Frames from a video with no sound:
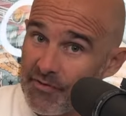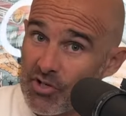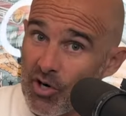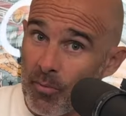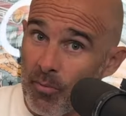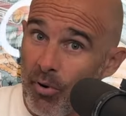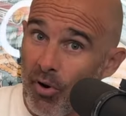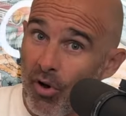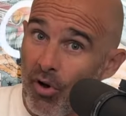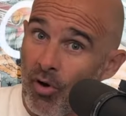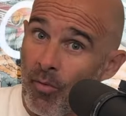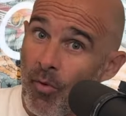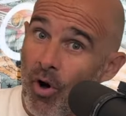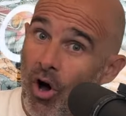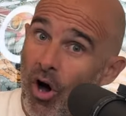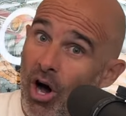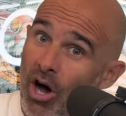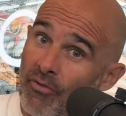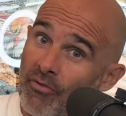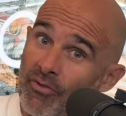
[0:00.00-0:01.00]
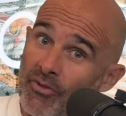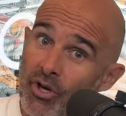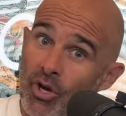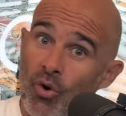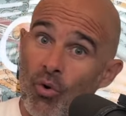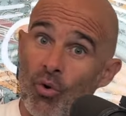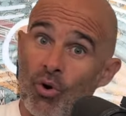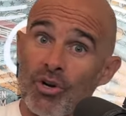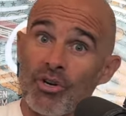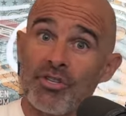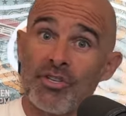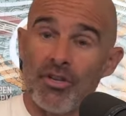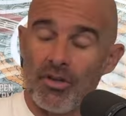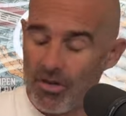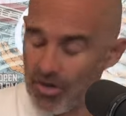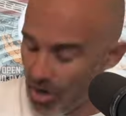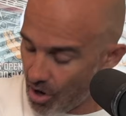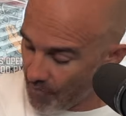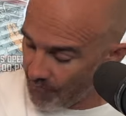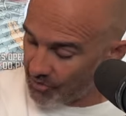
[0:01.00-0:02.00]
our palm off of the chord
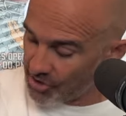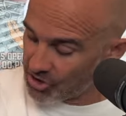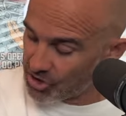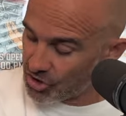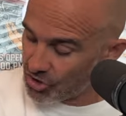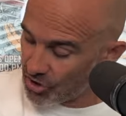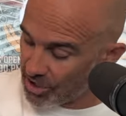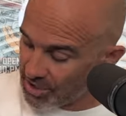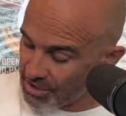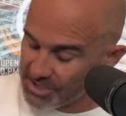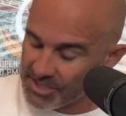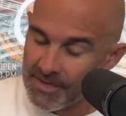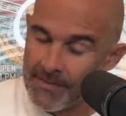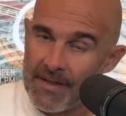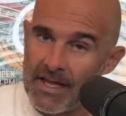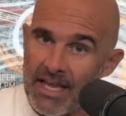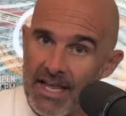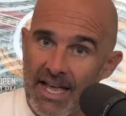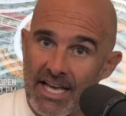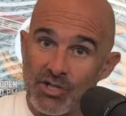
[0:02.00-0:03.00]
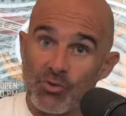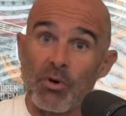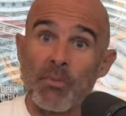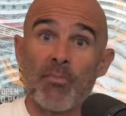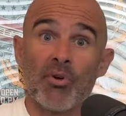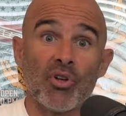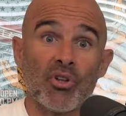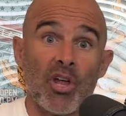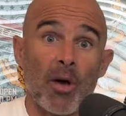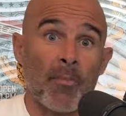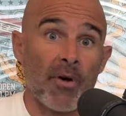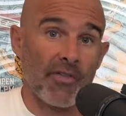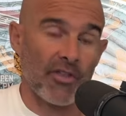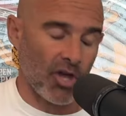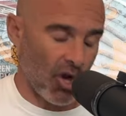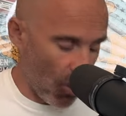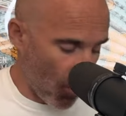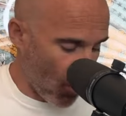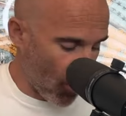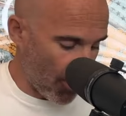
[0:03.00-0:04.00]
or off the strings as we build up on the
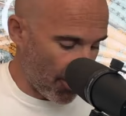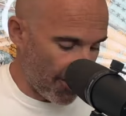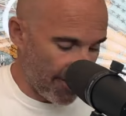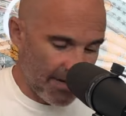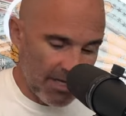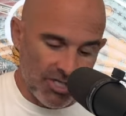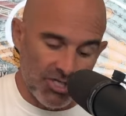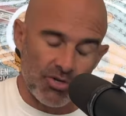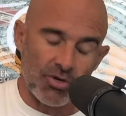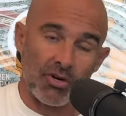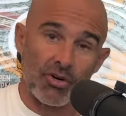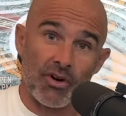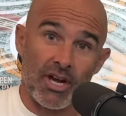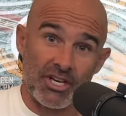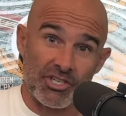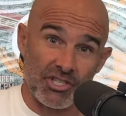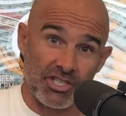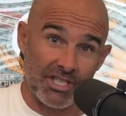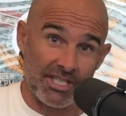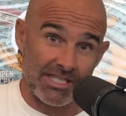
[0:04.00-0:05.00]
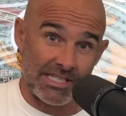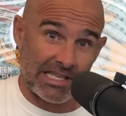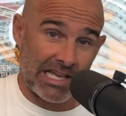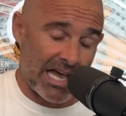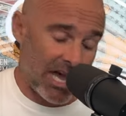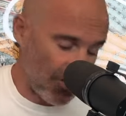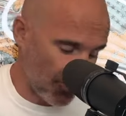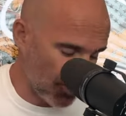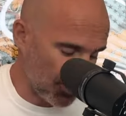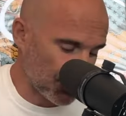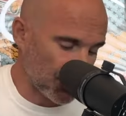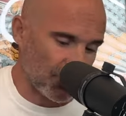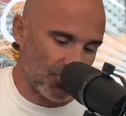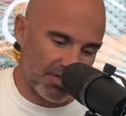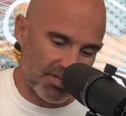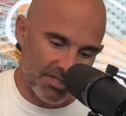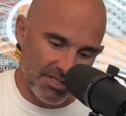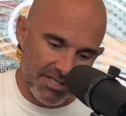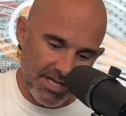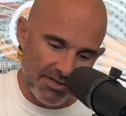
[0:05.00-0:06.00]
chord, so it gradually gets louder. So
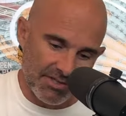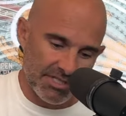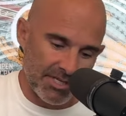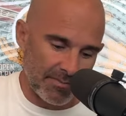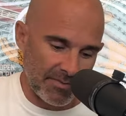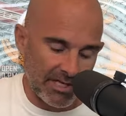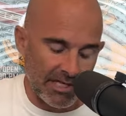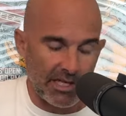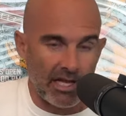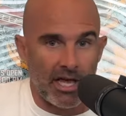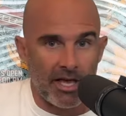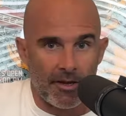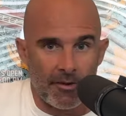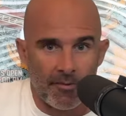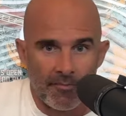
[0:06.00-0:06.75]
it sounds something like.